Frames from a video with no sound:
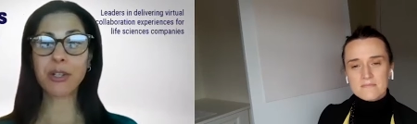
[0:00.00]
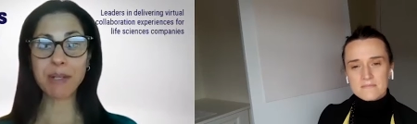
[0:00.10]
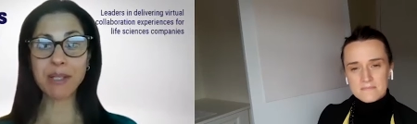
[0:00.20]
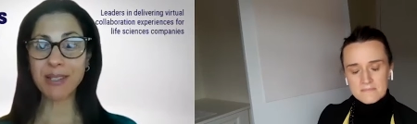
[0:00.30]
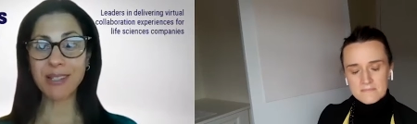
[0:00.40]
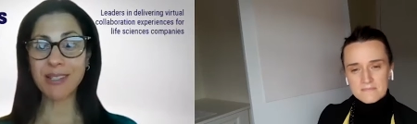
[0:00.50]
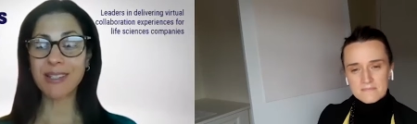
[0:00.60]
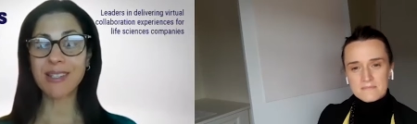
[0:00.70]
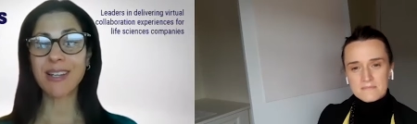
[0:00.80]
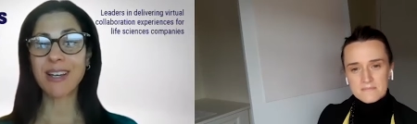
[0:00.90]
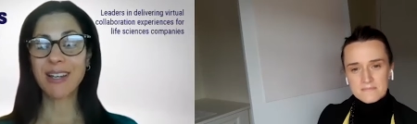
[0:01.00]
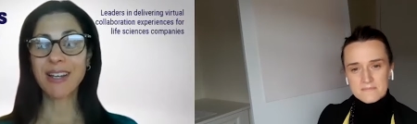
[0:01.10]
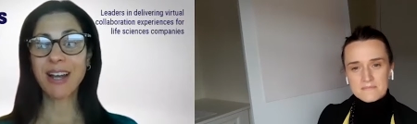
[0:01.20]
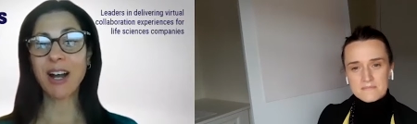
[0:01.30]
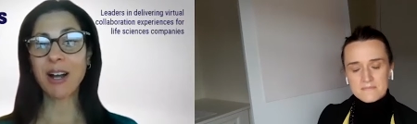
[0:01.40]
Speaker 1: businesses
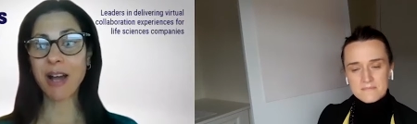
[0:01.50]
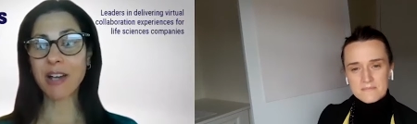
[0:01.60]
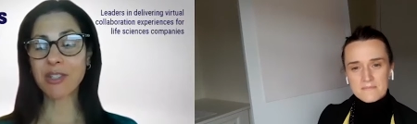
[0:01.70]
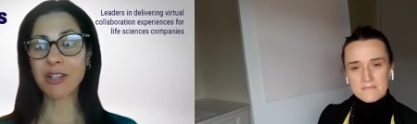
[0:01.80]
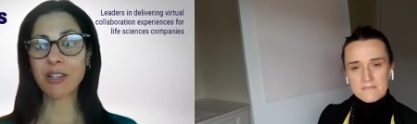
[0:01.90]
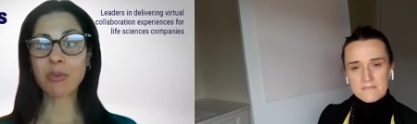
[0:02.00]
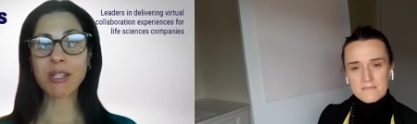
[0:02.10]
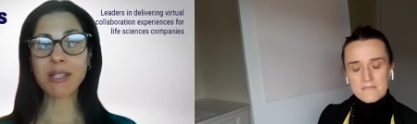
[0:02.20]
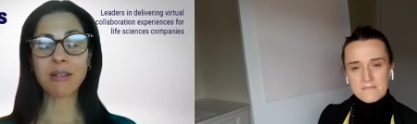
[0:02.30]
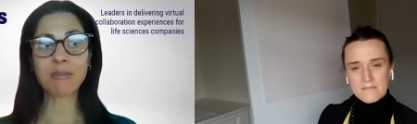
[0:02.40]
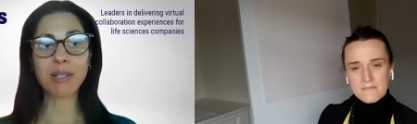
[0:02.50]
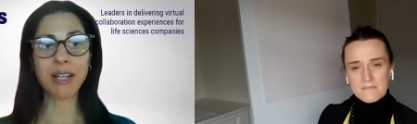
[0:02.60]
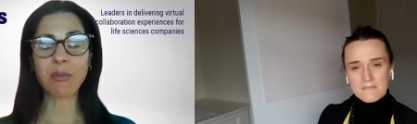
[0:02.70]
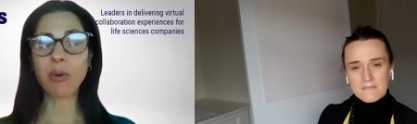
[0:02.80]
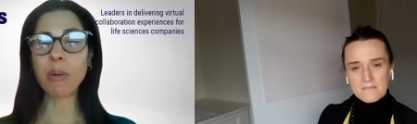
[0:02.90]
uh, as as we see them
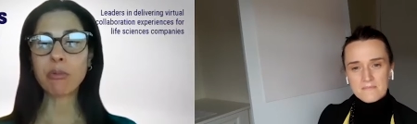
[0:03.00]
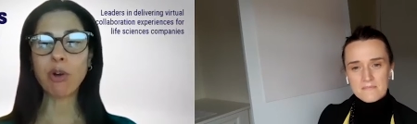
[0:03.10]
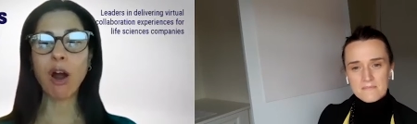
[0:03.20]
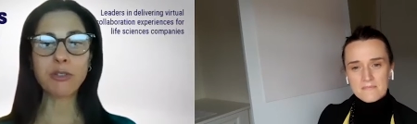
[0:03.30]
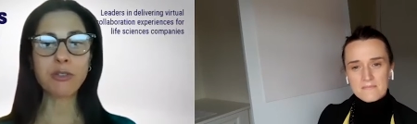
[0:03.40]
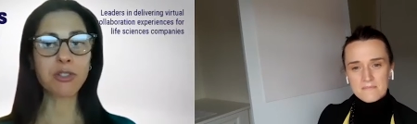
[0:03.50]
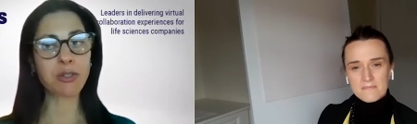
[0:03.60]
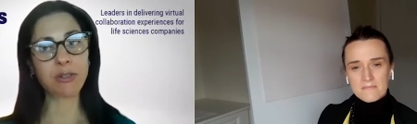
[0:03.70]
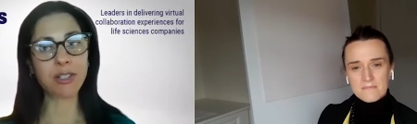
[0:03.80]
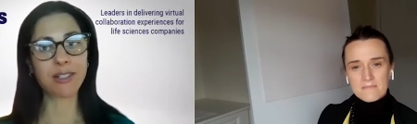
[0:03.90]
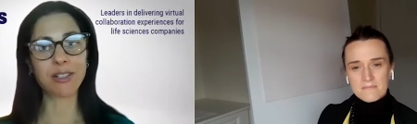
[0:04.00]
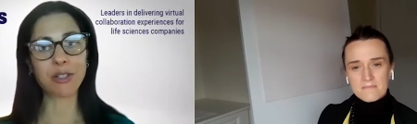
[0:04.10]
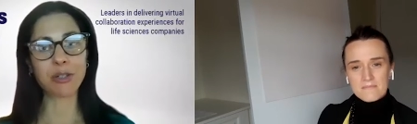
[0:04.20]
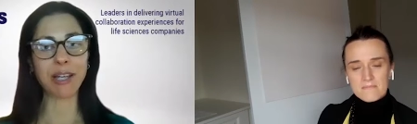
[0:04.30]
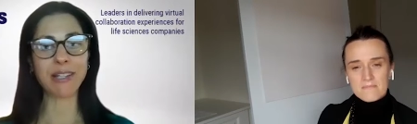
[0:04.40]
today. What brought you to to
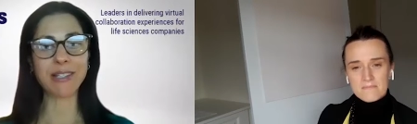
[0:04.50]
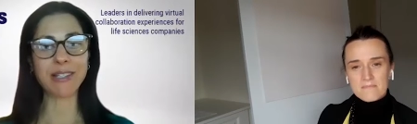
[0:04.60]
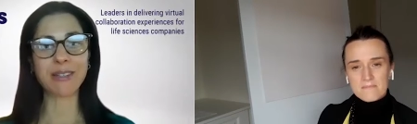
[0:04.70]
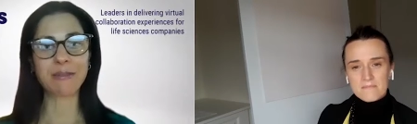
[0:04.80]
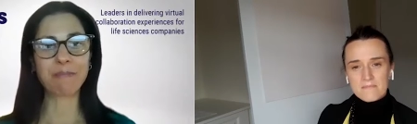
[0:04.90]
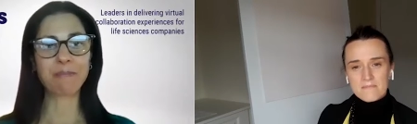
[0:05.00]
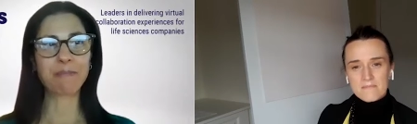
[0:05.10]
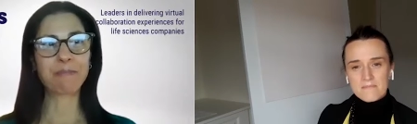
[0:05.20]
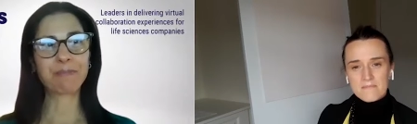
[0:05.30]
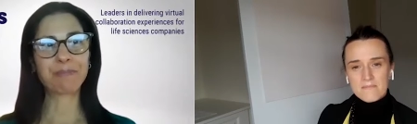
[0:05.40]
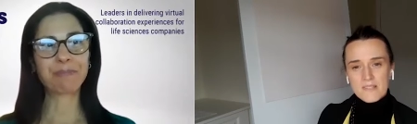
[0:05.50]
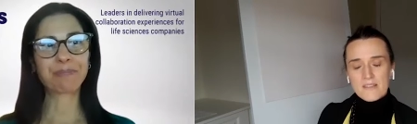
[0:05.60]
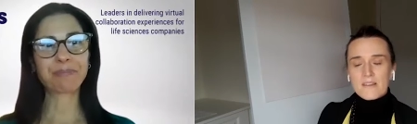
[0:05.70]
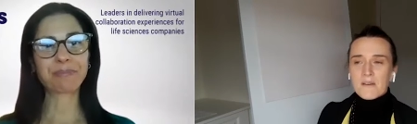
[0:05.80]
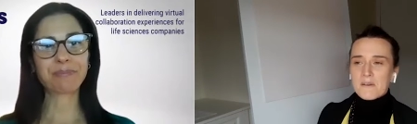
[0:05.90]
your place?
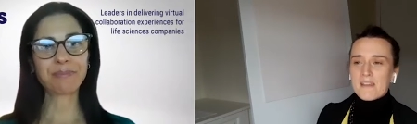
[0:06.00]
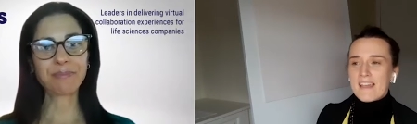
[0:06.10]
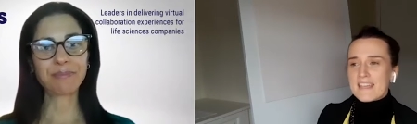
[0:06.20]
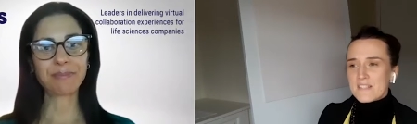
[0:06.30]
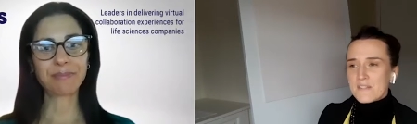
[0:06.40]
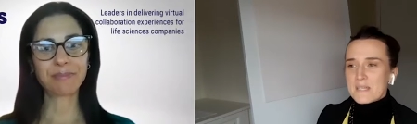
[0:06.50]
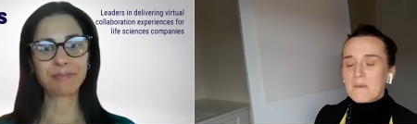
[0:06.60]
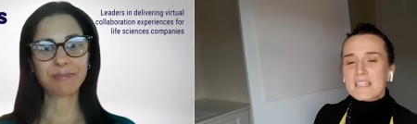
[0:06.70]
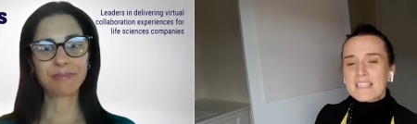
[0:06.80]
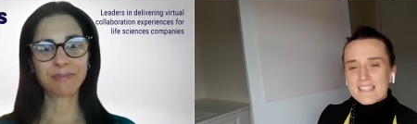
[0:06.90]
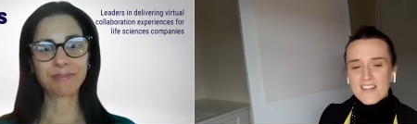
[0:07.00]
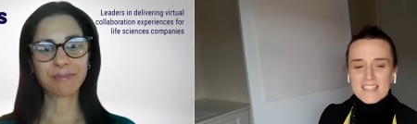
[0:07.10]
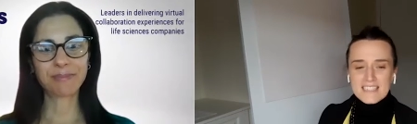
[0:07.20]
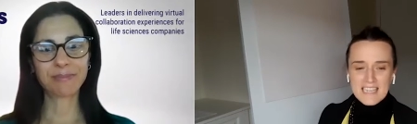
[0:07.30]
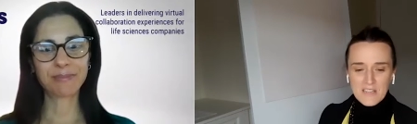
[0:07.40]
Speaker 2: Okay, so I suppose I
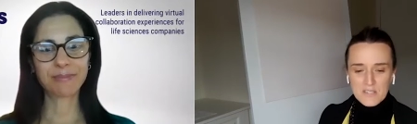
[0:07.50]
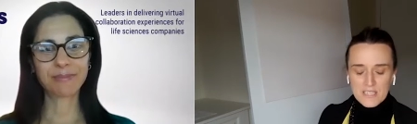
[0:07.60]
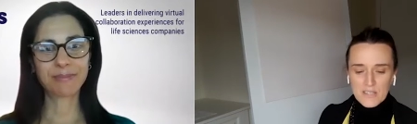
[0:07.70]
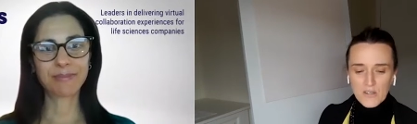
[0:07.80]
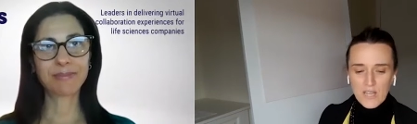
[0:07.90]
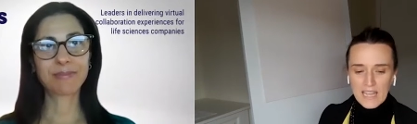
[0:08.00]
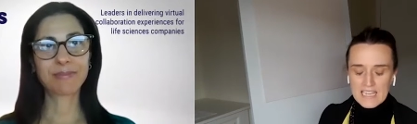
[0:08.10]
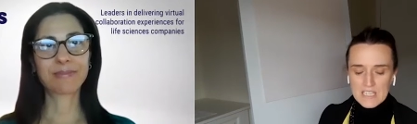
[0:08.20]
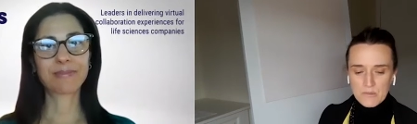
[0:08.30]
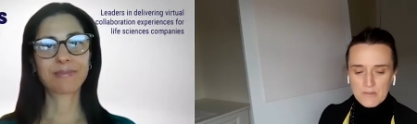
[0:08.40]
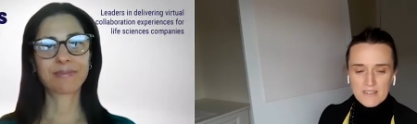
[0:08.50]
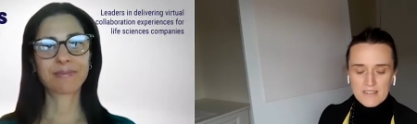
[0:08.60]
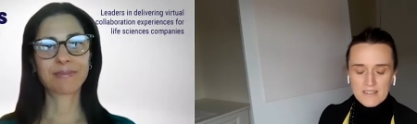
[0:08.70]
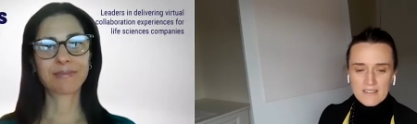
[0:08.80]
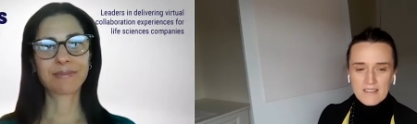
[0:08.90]
started out at a young age
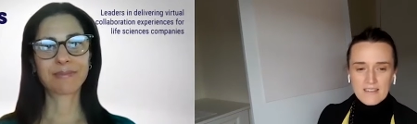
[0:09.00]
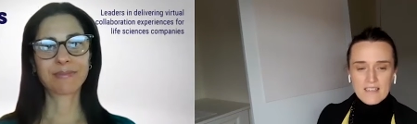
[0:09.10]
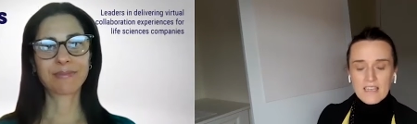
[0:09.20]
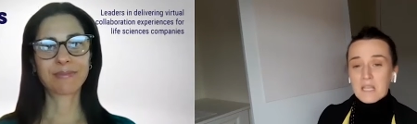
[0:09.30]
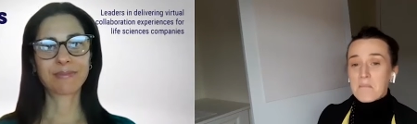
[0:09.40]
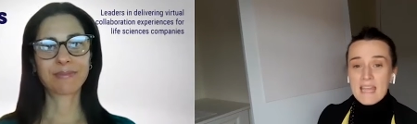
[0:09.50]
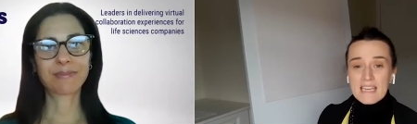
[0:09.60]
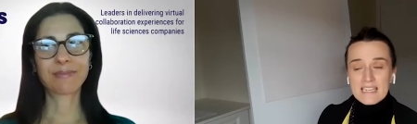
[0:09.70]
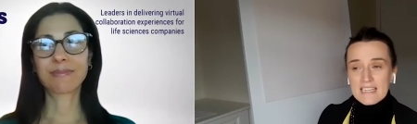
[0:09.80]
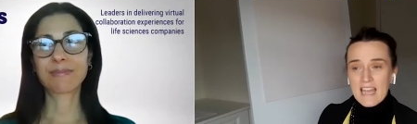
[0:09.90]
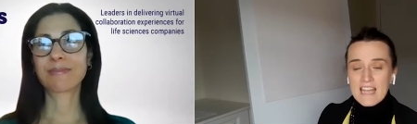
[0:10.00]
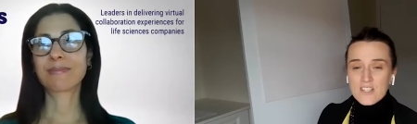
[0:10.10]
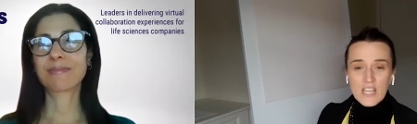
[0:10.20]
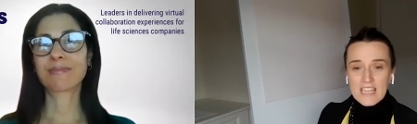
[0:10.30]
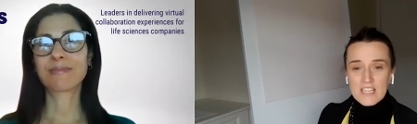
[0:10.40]
where like many,
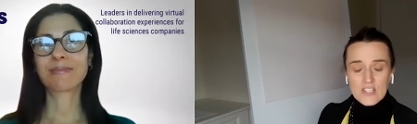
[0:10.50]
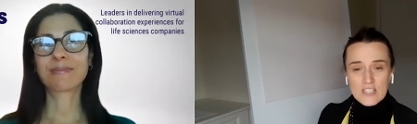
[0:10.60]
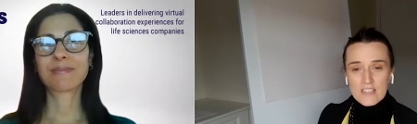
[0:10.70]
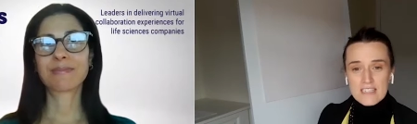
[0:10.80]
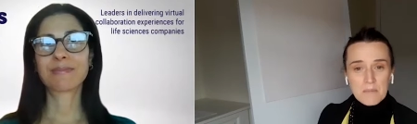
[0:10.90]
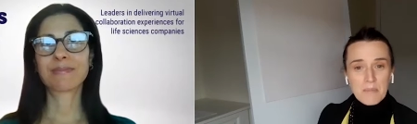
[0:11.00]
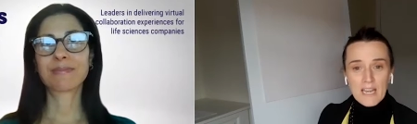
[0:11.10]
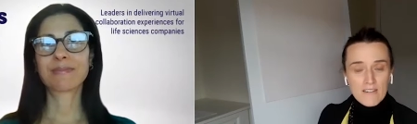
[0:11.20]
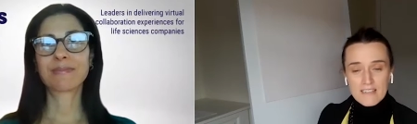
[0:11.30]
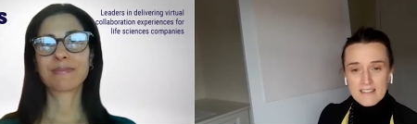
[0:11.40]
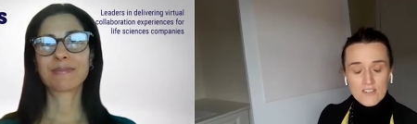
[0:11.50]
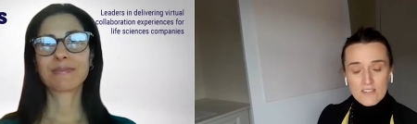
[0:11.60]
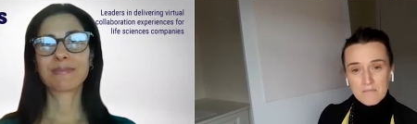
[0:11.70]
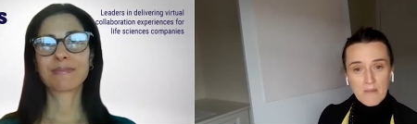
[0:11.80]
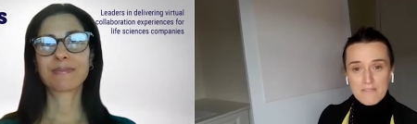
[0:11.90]
education is a pillar in, in